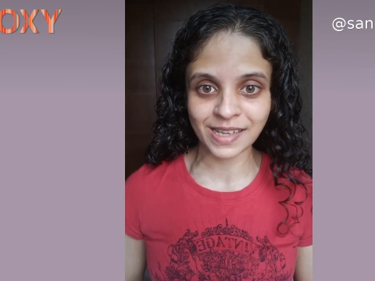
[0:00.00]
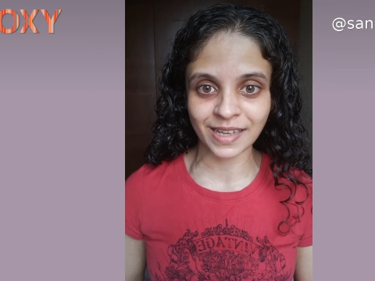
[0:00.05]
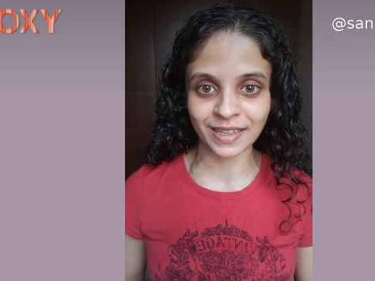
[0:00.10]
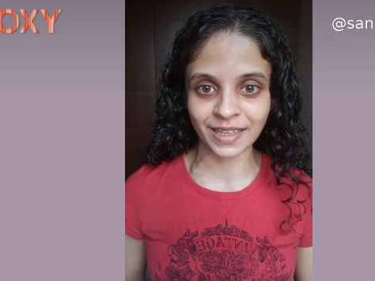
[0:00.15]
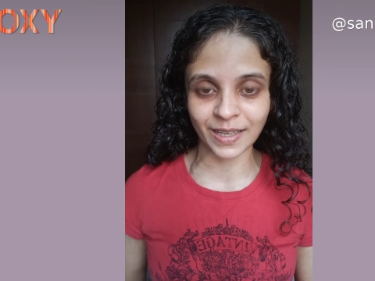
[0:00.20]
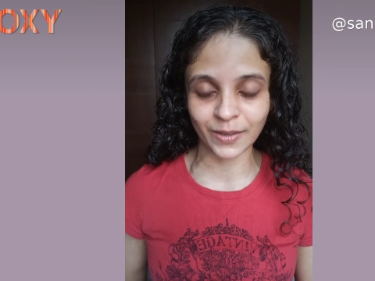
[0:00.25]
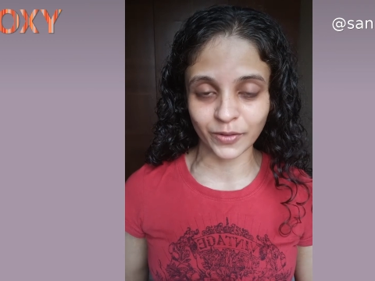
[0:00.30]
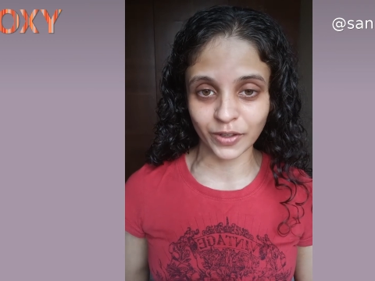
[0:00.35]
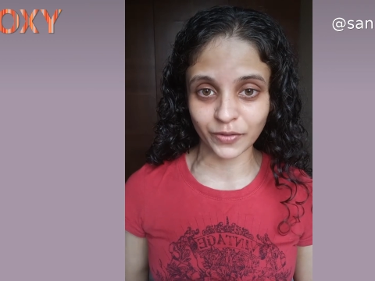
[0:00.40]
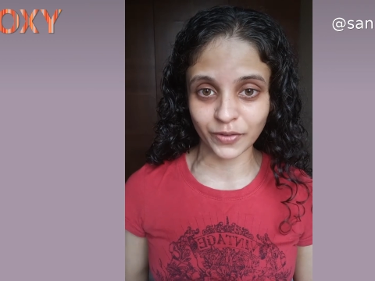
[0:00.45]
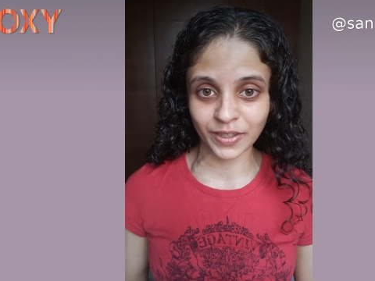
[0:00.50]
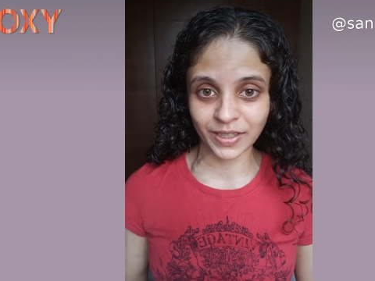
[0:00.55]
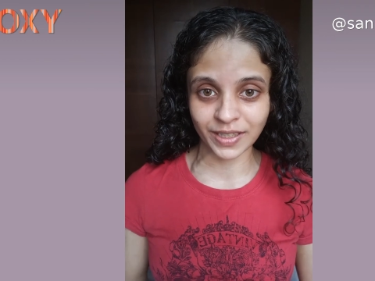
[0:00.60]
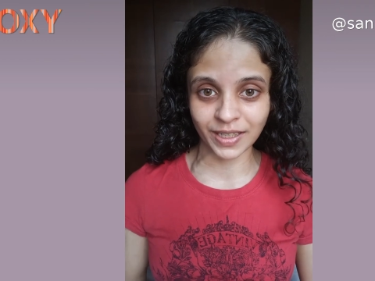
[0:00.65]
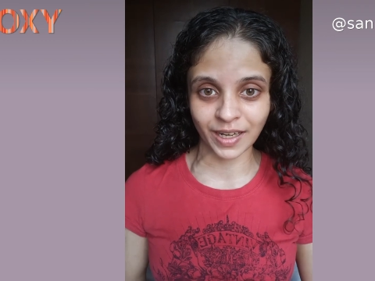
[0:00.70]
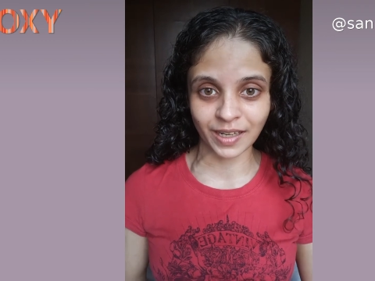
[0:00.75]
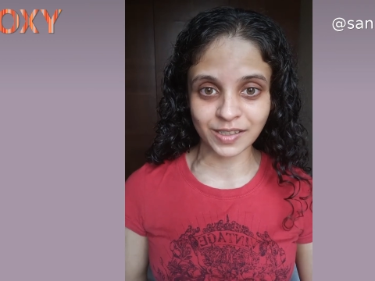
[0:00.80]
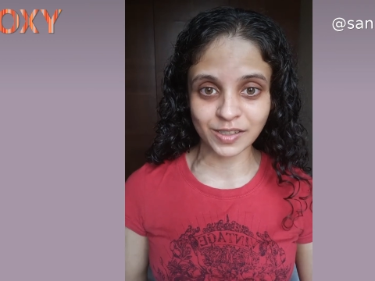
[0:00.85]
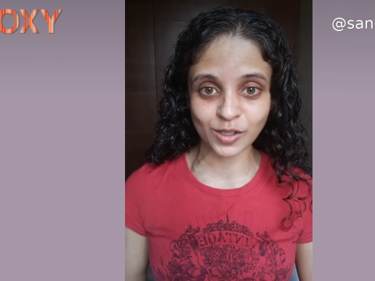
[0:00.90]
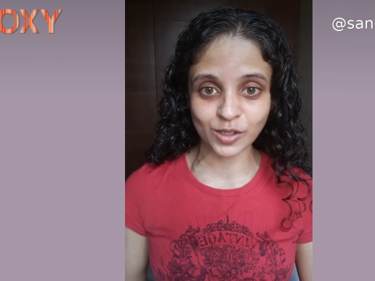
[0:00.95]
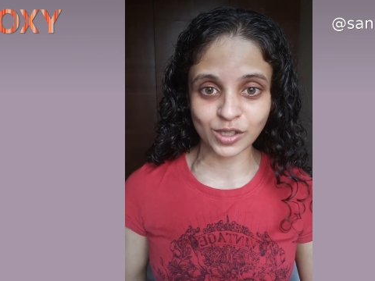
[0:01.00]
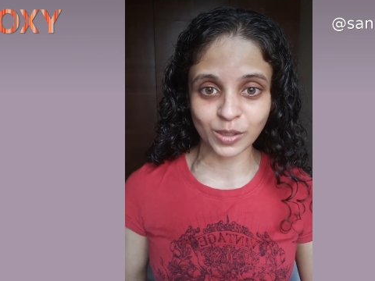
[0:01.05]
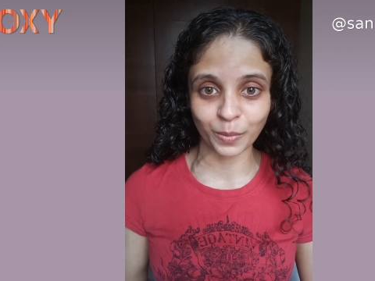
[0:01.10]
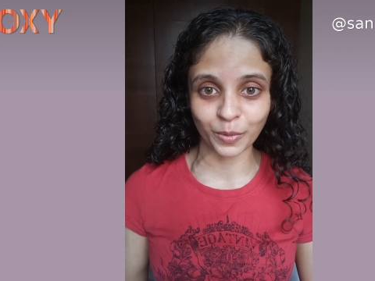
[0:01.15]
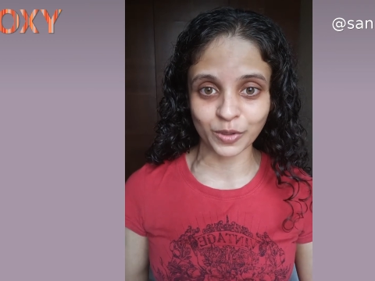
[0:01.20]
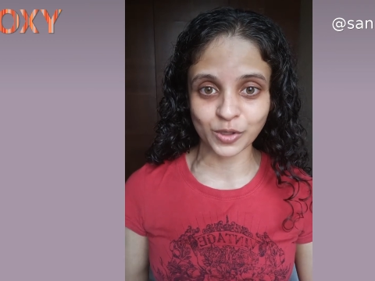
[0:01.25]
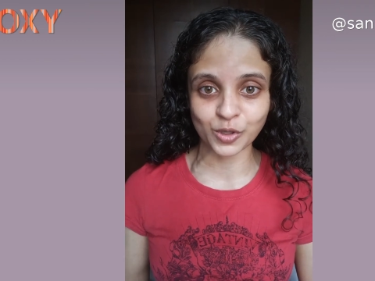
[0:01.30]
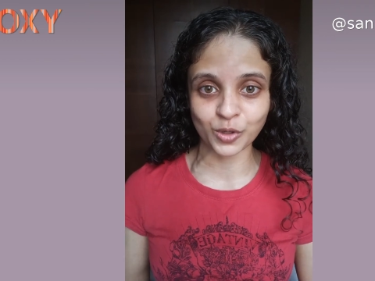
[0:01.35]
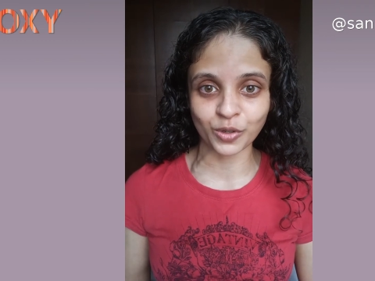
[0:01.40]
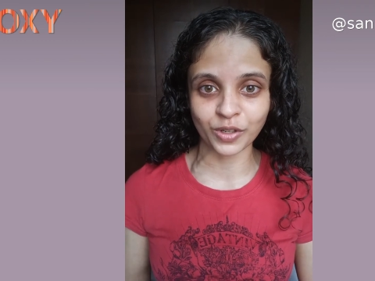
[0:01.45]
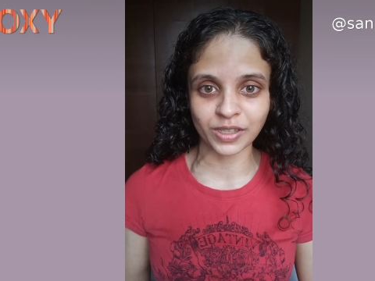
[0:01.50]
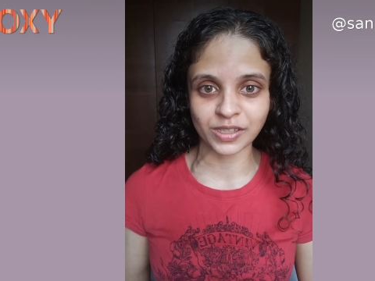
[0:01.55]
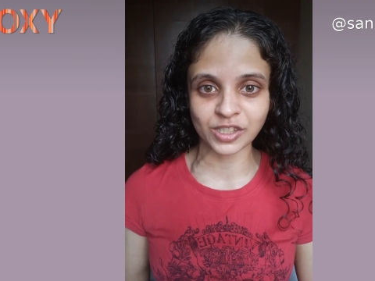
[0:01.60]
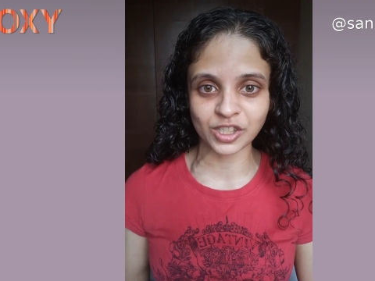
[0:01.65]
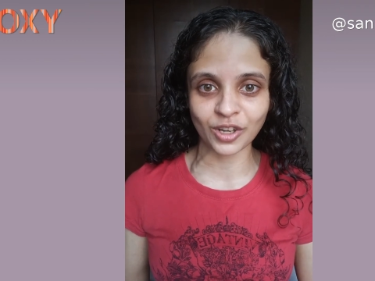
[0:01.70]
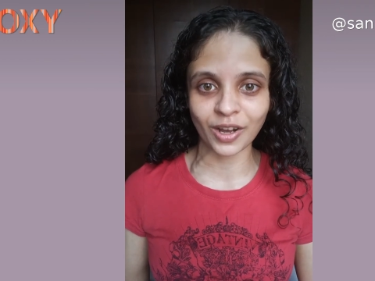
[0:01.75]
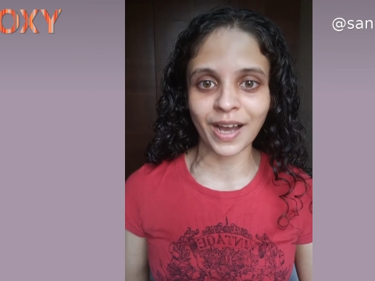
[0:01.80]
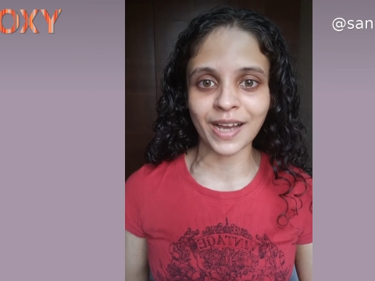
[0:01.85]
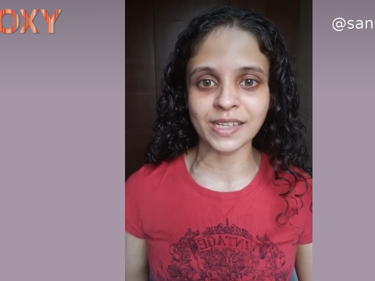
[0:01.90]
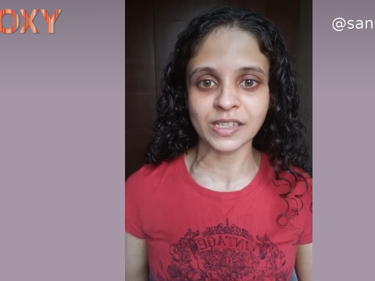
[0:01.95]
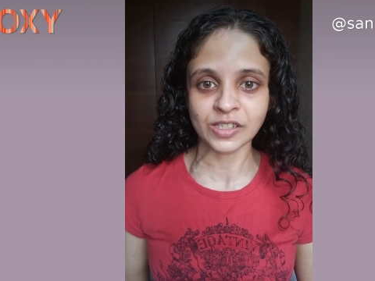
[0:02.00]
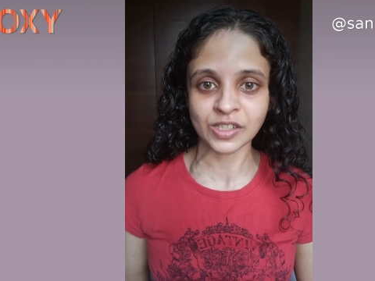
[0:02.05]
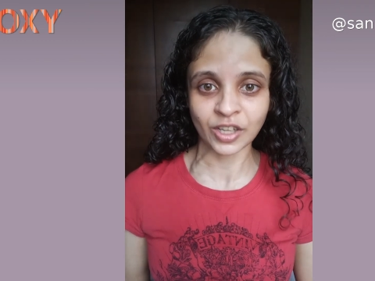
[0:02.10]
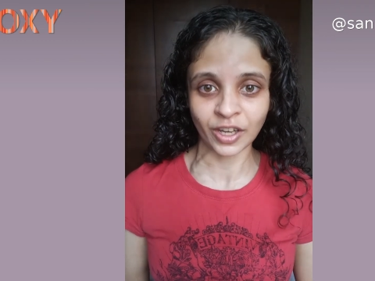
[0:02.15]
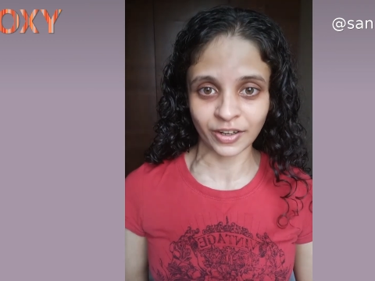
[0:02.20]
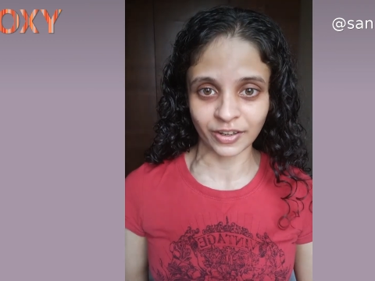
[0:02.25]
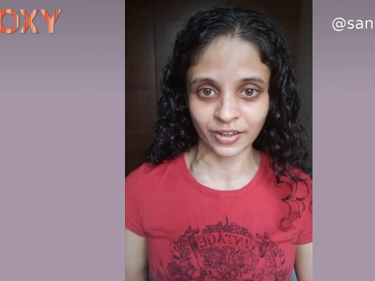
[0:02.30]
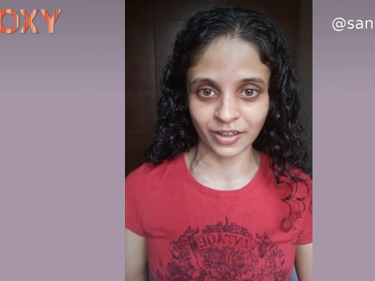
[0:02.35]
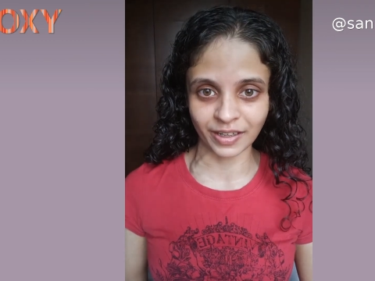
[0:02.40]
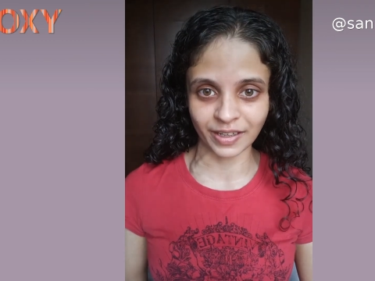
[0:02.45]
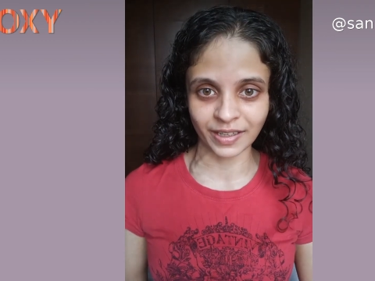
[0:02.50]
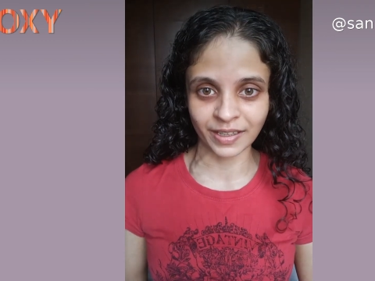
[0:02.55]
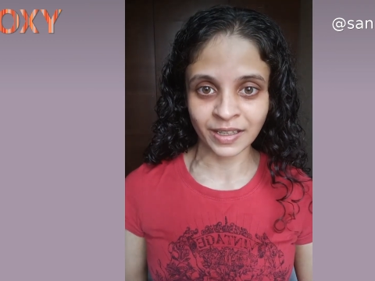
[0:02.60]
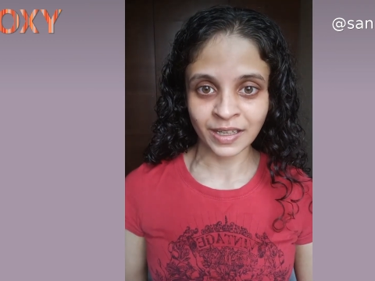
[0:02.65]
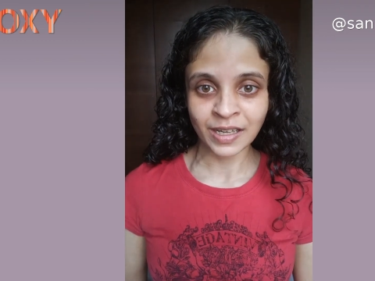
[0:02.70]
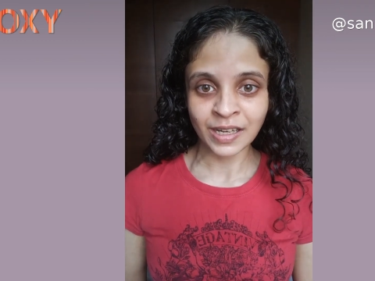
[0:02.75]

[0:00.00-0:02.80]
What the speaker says: and even if it does, you're supposed to rinse your eyes thoroughly.